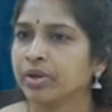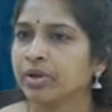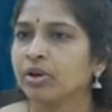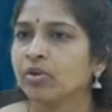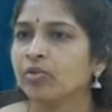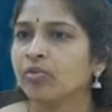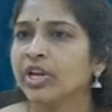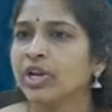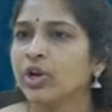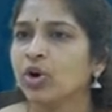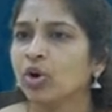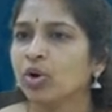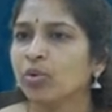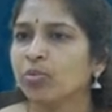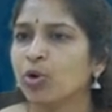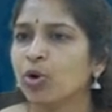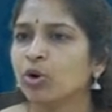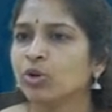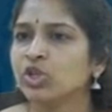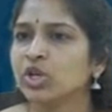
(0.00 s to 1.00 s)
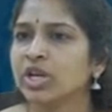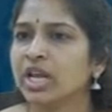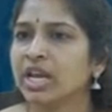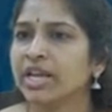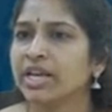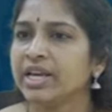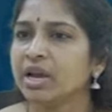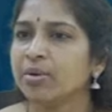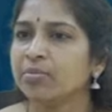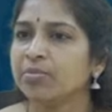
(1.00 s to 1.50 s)
We know motional
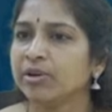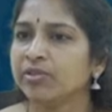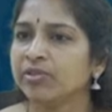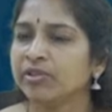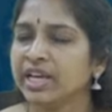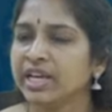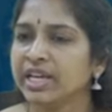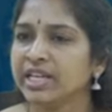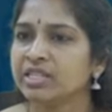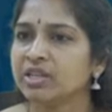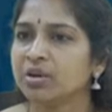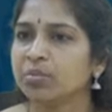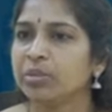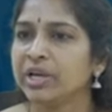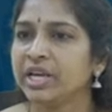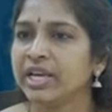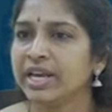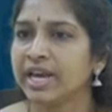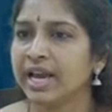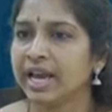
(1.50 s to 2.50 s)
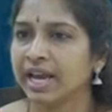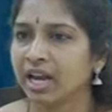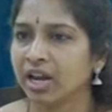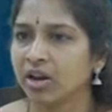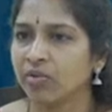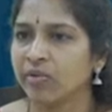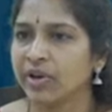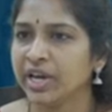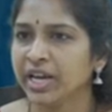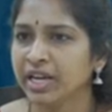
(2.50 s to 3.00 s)
EMF is
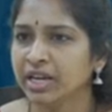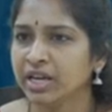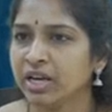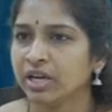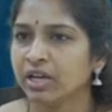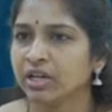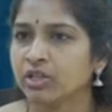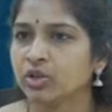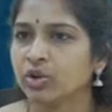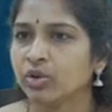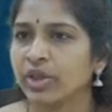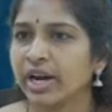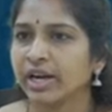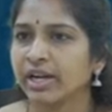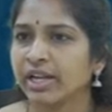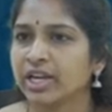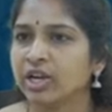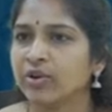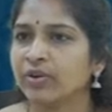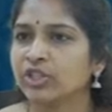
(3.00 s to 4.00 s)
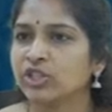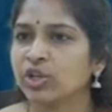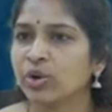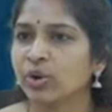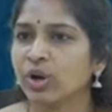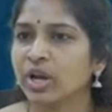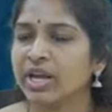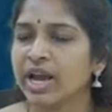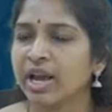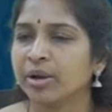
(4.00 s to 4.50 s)
BLV. So that equation
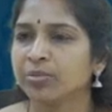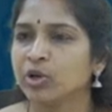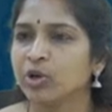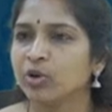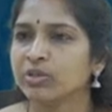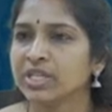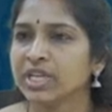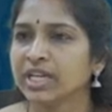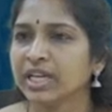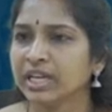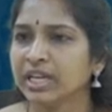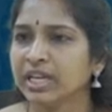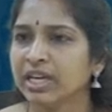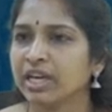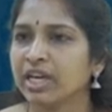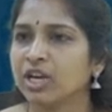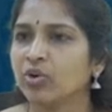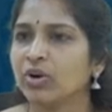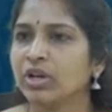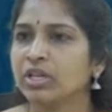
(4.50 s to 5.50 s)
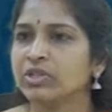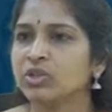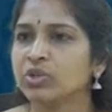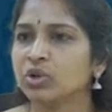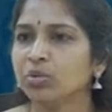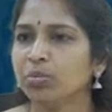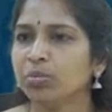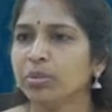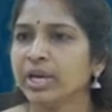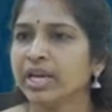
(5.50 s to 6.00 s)
only I am using, E equals to
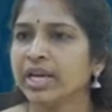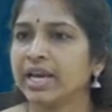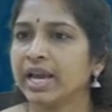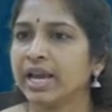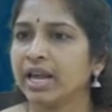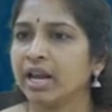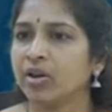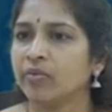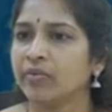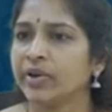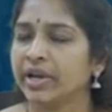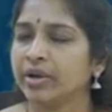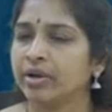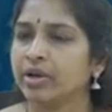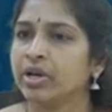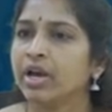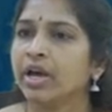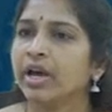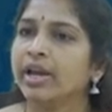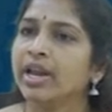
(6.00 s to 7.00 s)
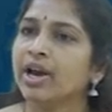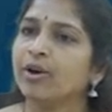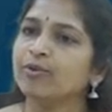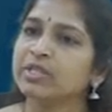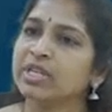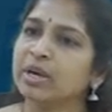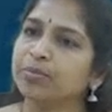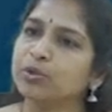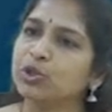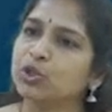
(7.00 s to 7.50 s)
BLV. Now
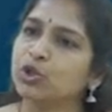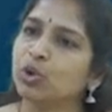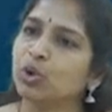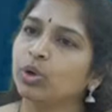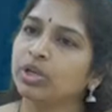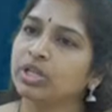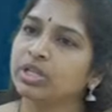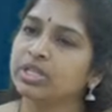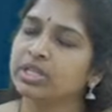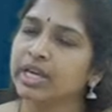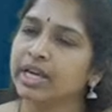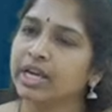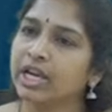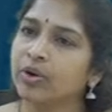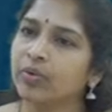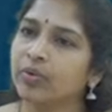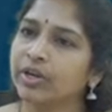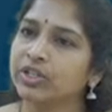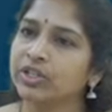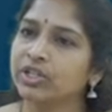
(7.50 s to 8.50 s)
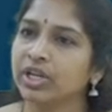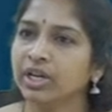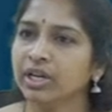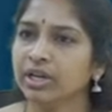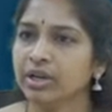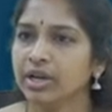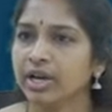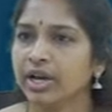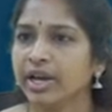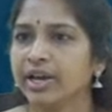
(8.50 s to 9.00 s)
substitute this equation
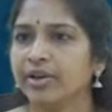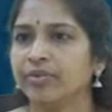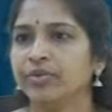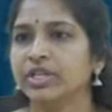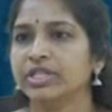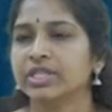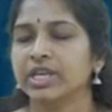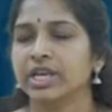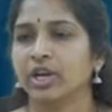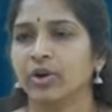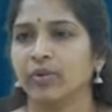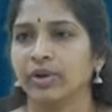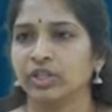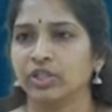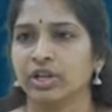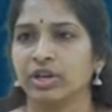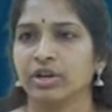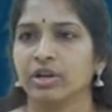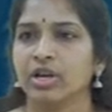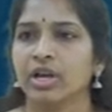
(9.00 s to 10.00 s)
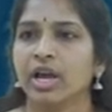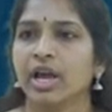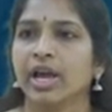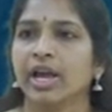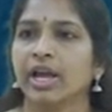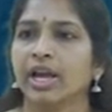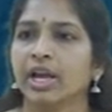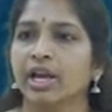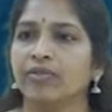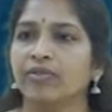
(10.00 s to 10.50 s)
in this equation.
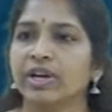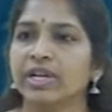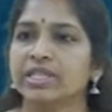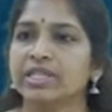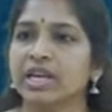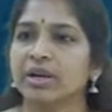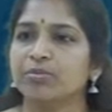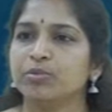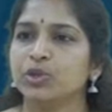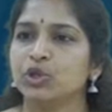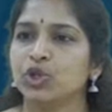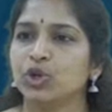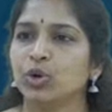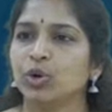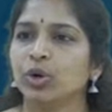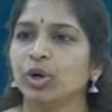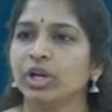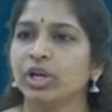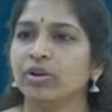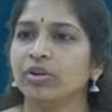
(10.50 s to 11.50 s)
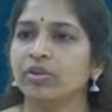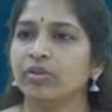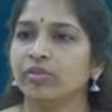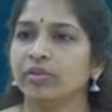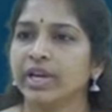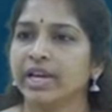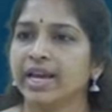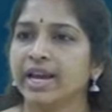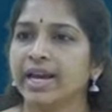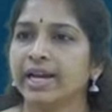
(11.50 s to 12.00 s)
If I substitute,
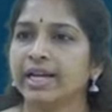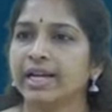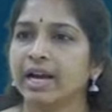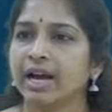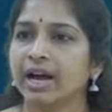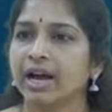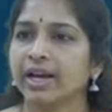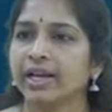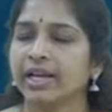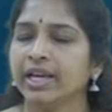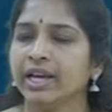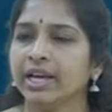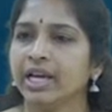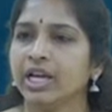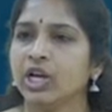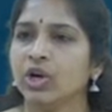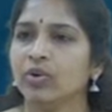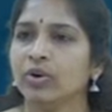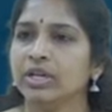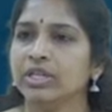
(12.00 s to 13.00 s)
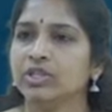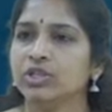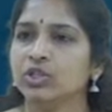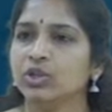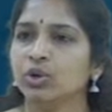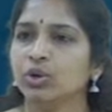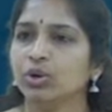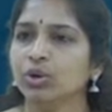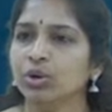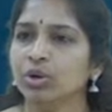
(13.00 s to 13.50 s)
we get I equals to